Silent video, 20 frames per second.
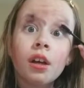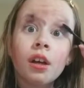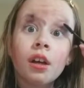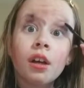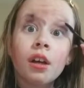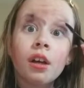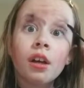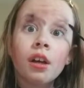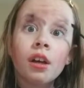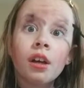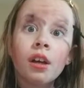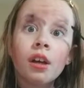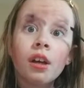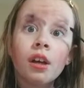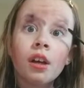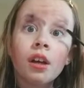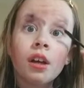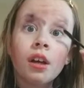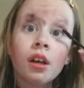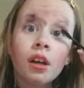
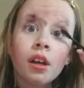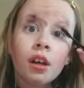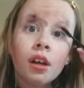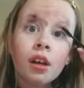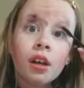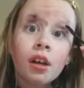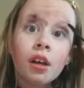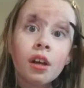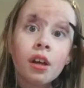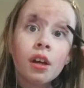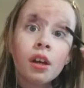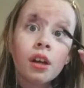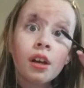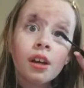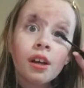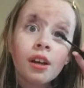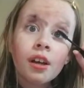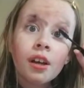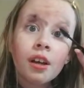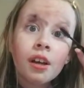
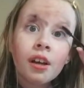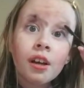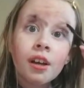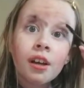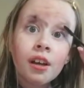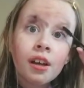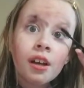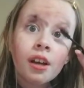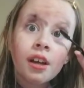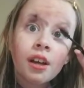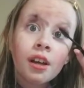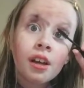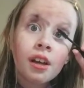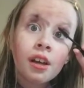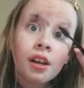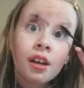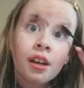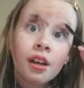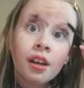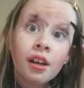
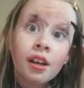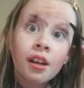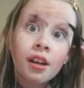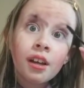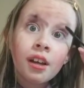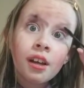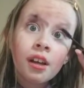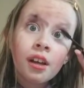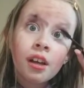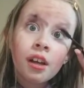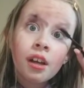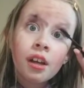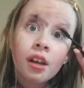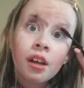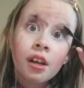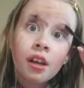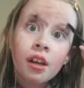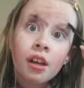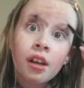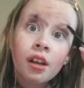
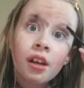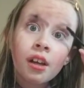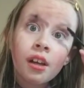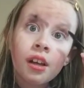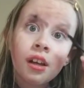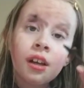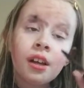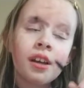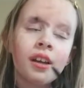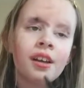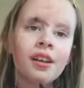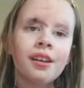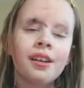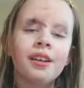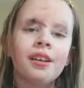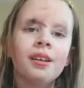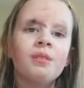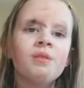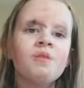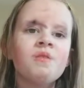
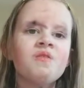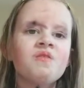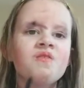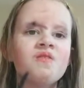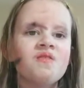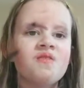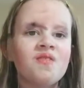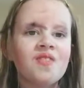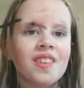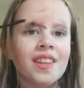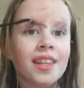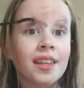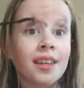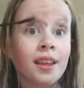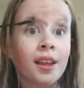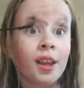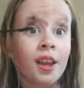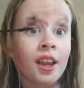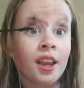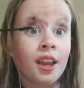
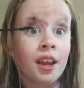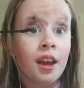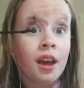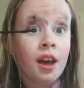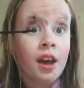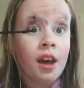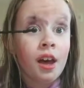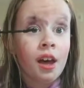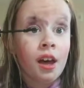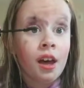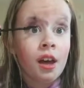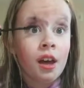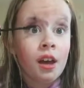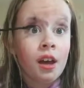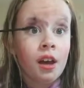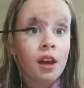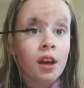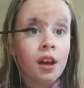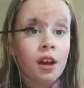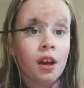
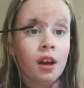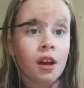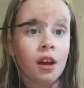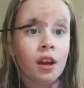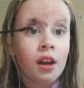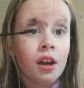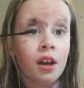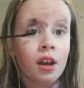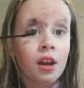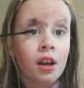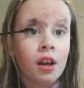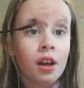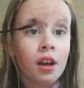(no one is talking)